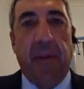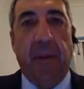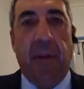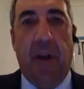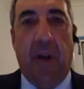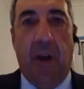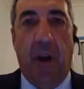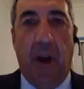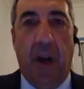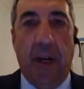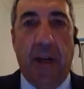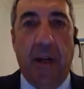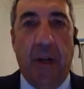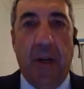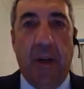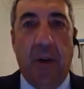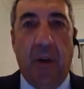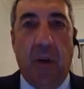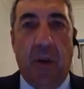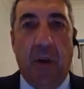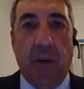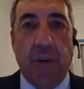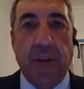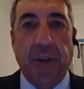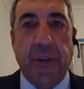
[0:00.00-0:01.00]
the likely
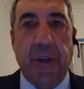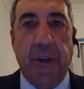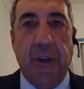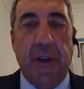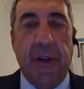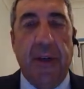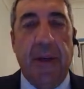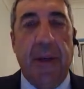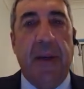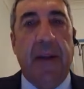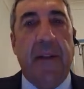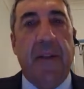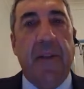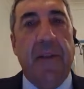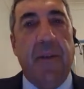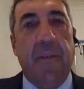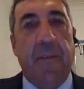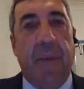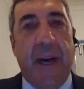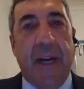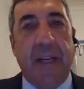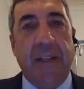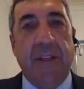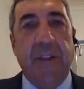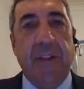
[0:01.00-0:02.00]
cost, the
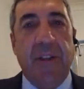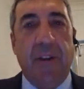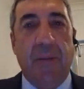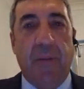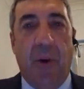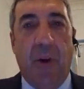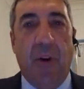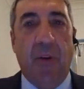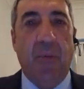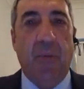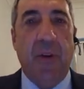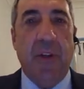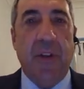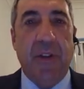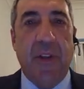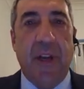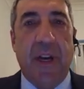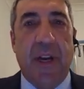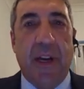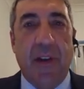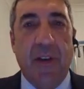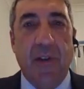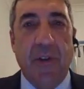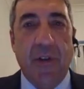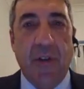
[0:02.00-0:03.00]
basis upon which
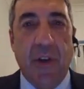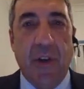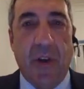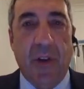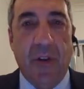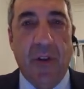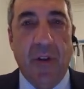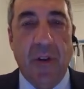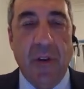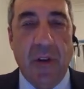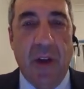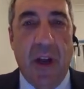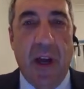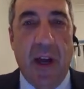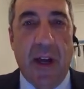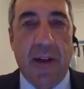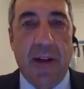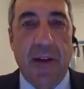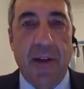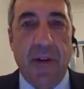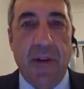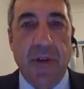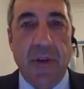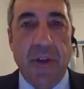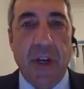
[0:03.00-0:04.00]
that consultant is
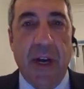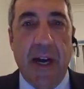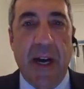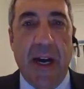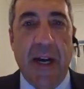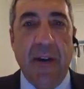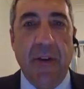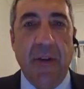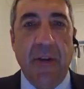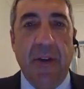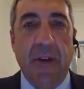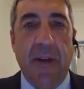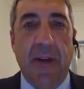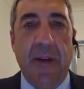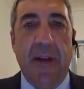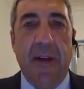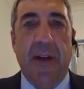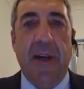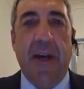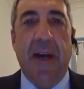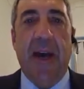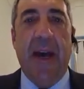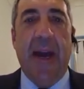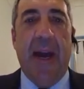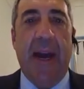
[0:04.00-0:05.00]
likely to charge,
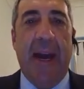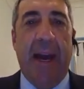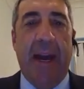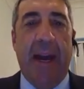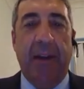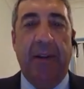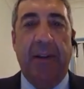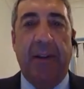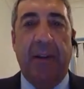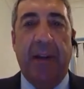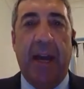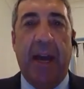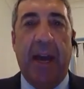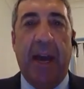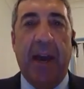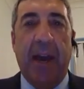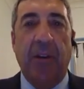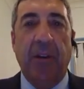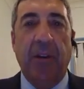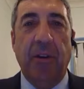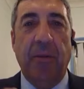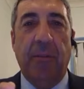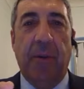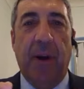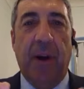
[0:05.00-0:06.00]
and how
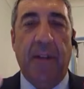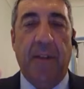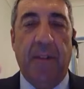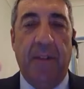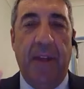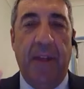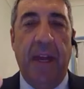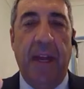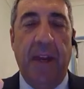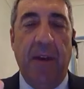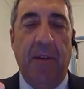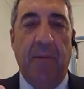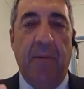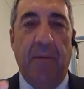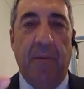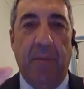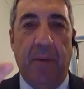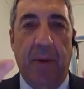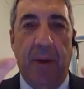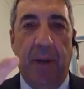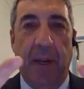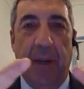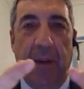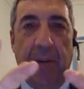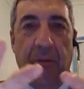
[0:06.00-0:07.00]
you might then
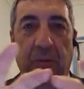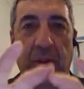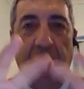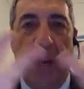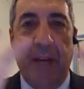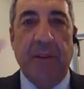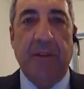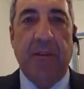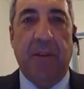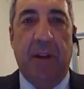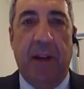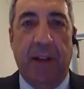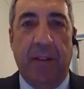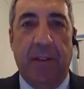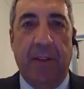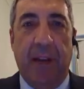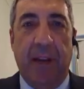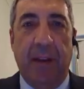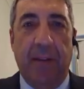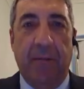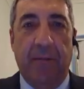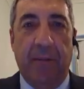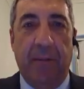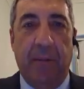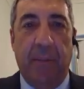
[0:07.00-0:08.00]
translate
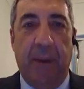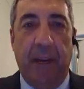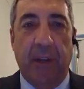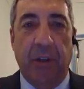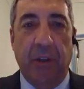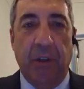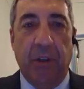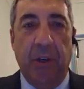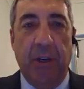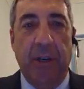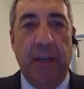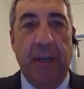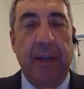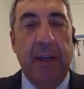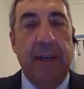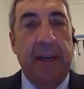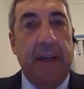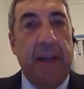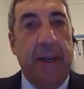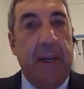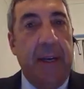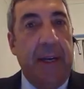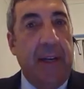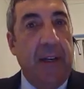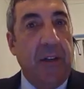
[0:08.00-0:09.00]
that information
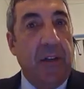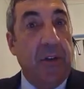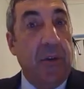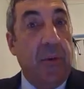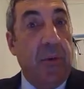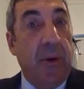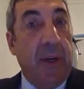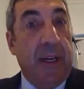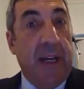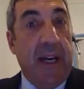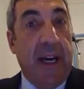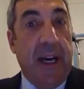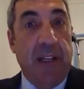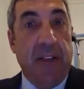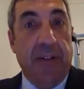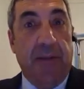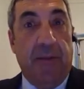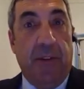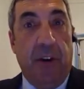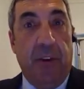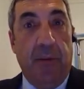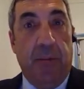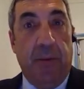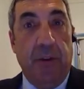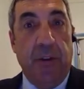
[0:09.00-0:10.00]
into a cash
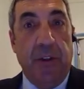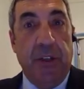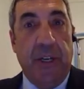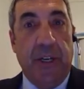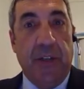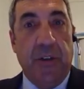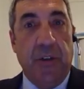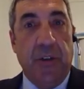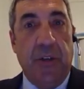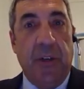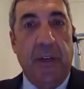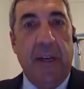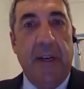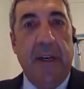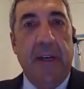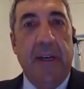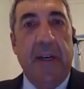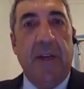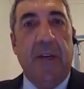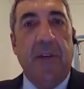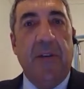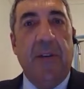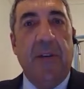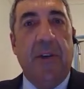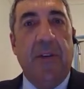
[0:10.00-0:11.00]
flow projection.
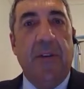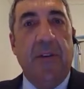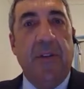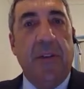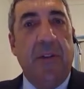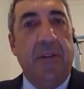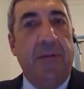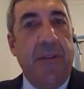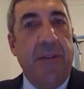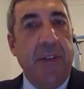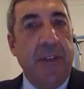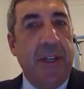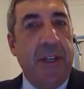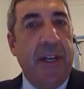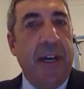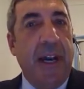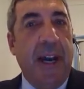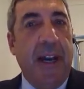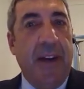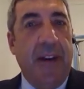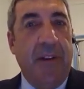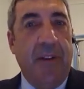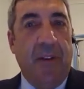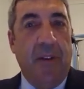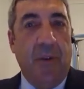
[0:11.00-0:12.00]
So the
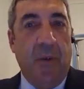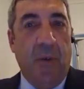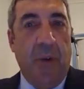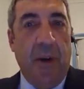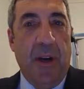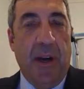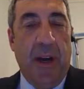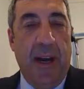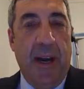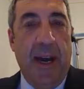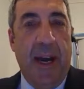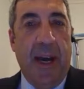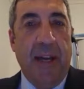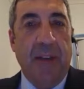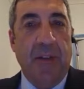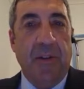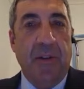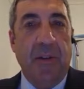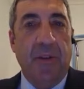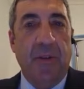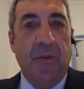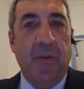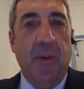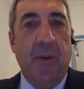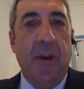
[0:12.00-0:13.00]
sophisticated
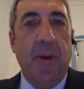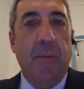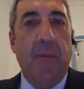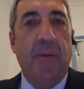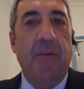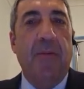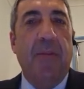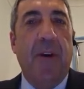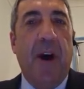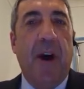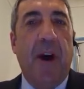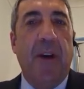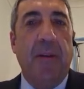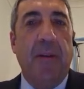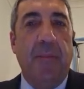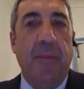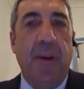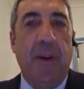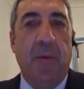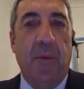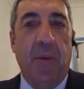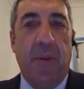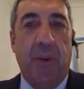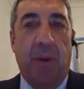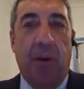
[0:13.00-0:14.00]
answers really provided
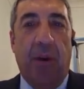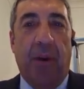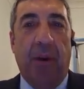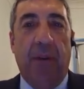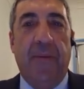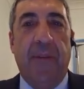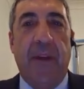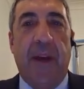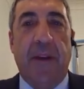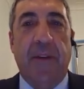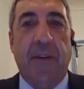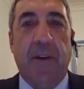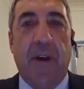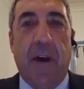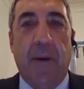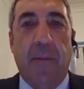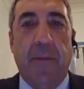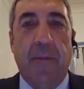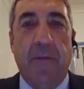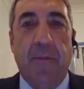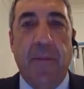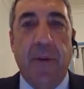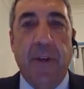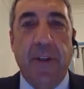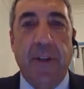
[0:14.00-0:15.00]
me with a lot of that type
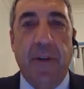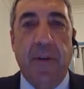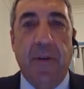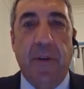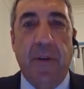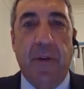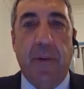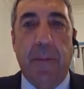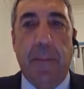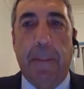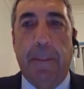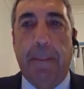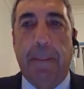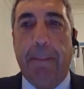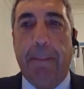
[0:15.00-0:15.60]
of material.